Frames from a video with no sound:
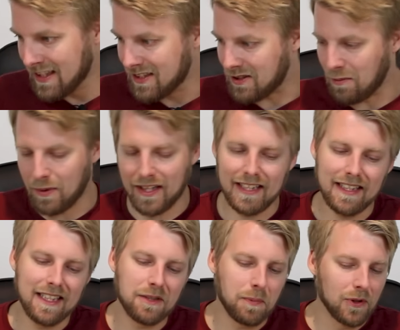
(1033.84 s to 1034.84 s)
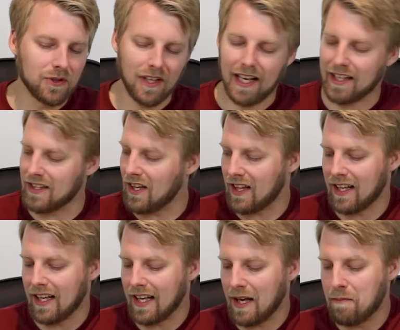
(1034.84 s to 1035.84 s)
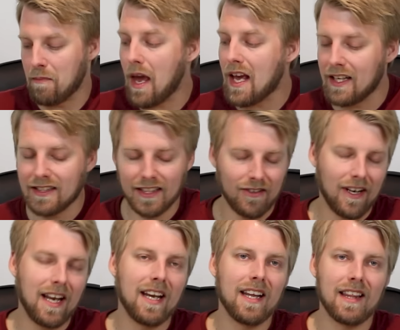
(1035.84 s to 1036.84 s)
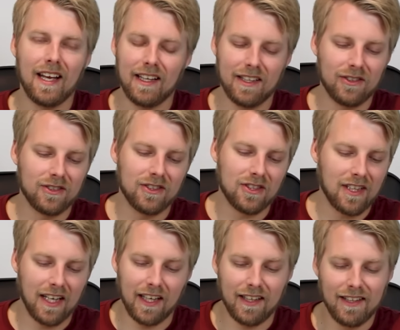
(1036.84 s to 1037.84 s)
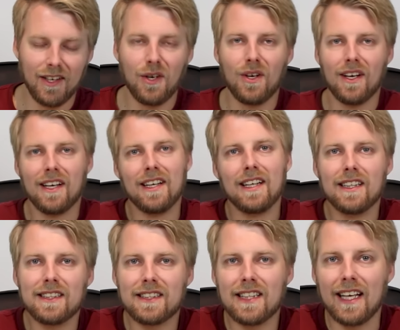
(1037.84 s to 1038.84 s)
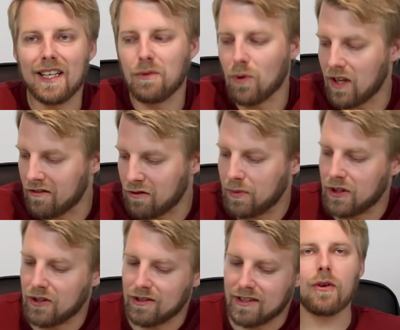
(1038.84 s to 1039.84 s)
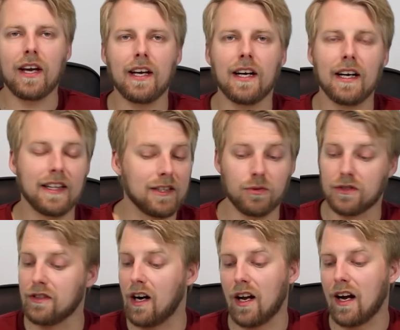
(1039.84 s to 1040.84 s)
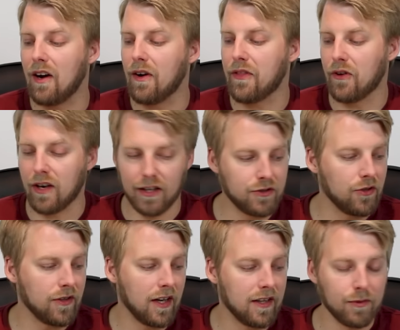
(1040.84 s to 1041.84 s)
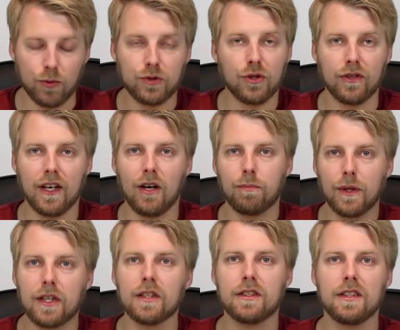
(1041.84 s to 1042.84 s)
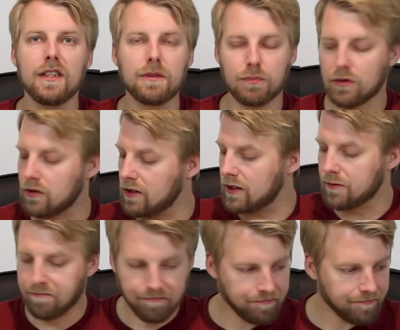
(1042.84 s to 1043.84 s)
So, but these beers are like nothing like amazing or anything. They're just like slightly whatever beers. Okay, this was not how I thought it would turn out because these breweries